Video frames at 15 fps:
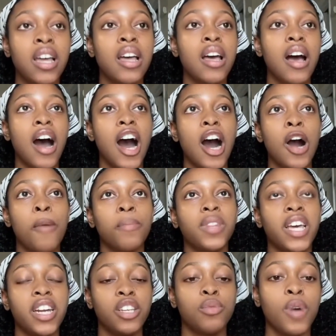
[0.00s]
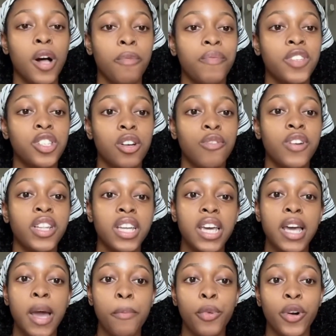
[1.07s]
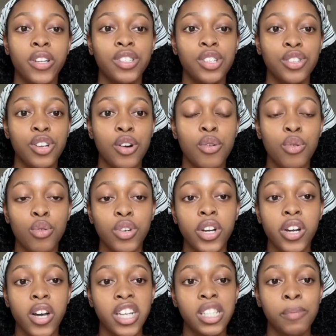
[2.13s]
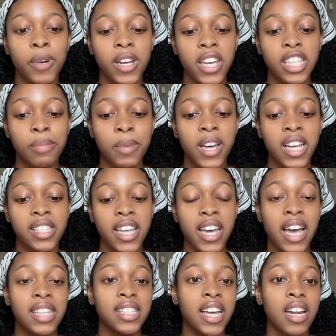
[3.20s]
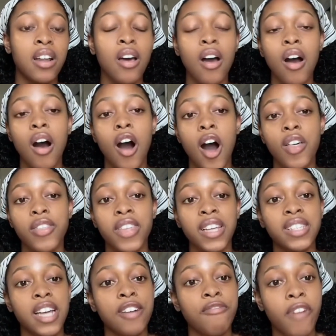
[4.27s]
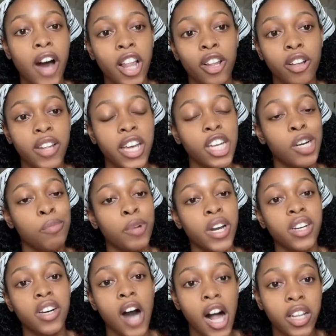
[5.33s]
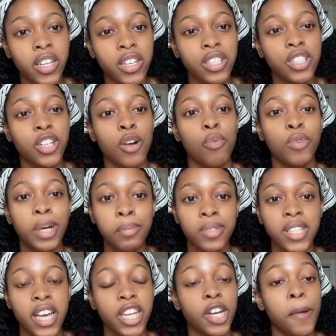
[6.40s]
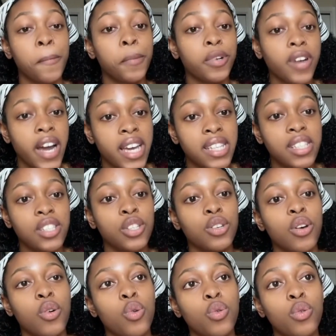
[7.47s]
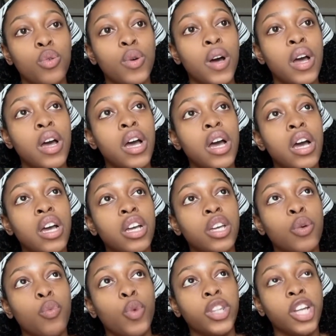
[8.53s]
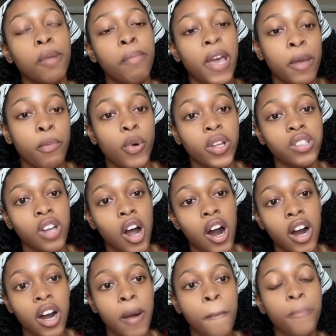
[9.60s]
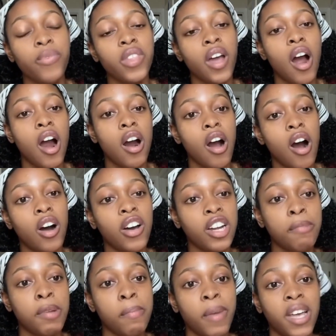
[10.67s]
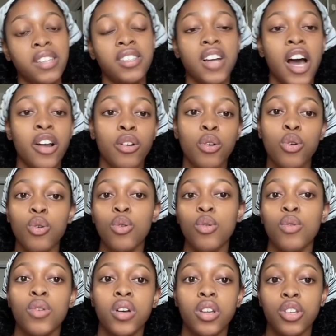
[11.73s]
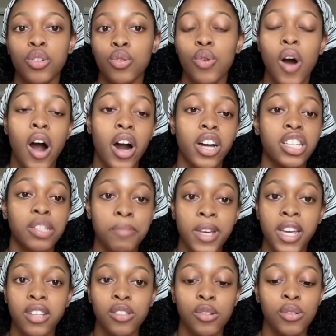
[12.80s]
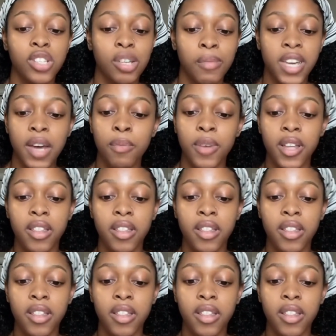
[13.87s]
um, as well. So really important to know who your customer is because like I said, all the things that follow, like your brand colors, your website, your price, who what their pain points are are all going to be based on who you are speaking to to begin with